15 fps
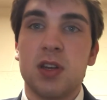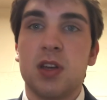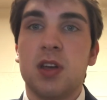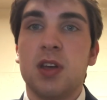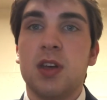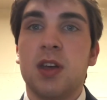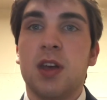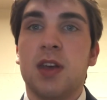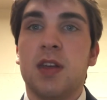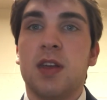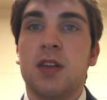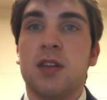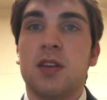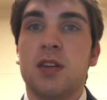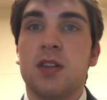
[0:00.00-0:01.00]

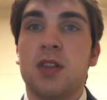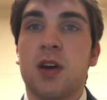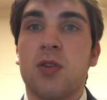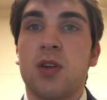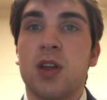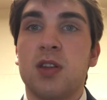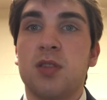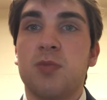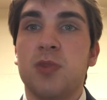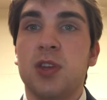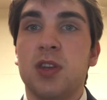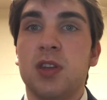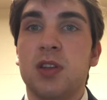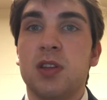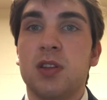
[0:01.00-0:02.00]
and that would end up
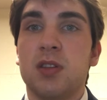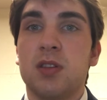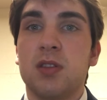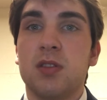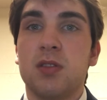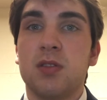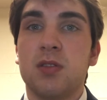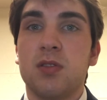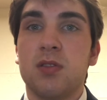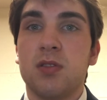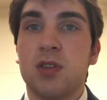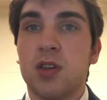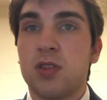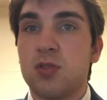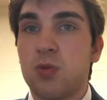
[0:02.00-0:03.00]
being
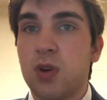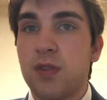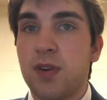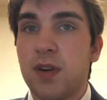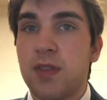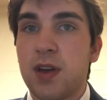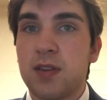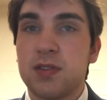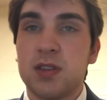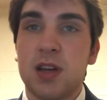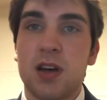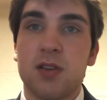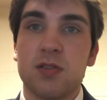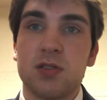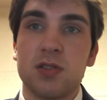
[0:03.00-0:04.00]
the
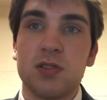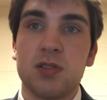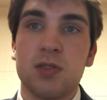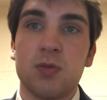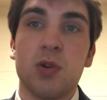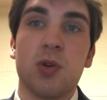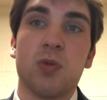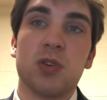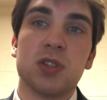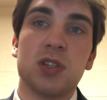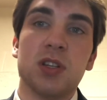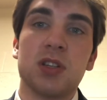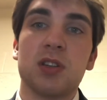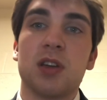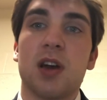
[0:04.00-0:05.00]
$25,000, what it was
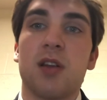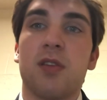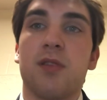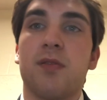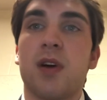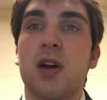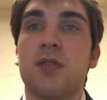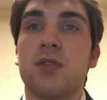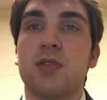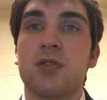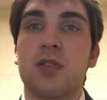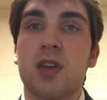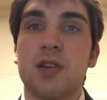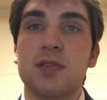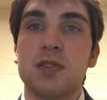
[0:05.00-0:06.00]
initially out of the
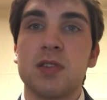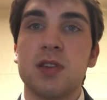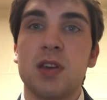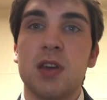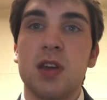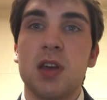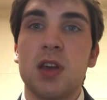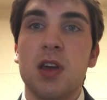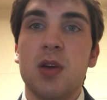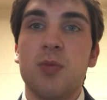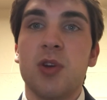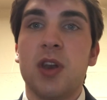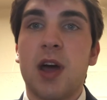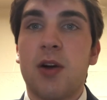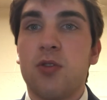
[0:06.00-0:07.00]
$500,000,
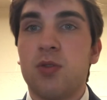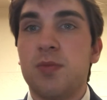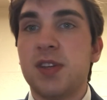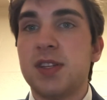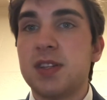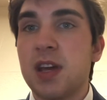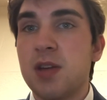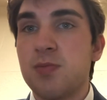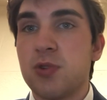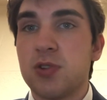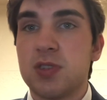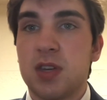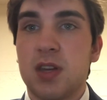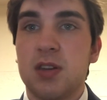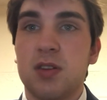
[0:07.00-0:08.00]
but now it would be
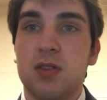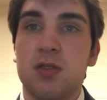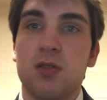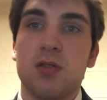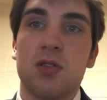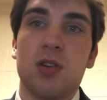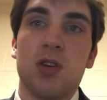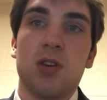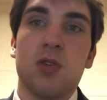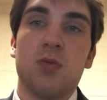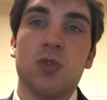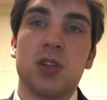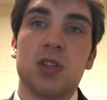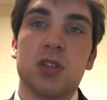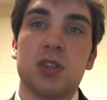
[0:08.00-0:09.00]
10%,
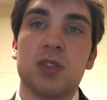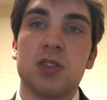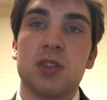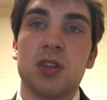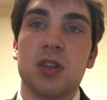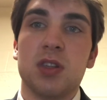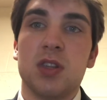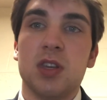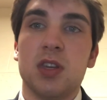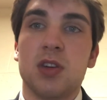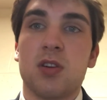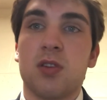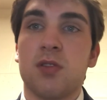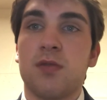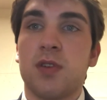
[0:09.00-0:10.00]
which is the
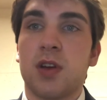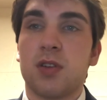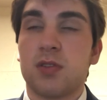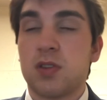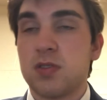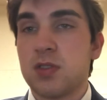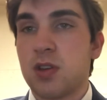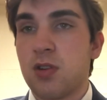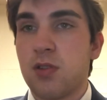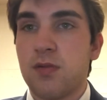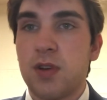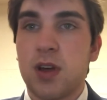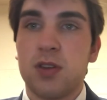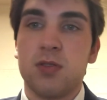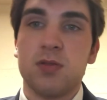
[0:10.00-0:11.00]
current value, because the current
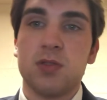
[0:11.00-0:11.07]
value is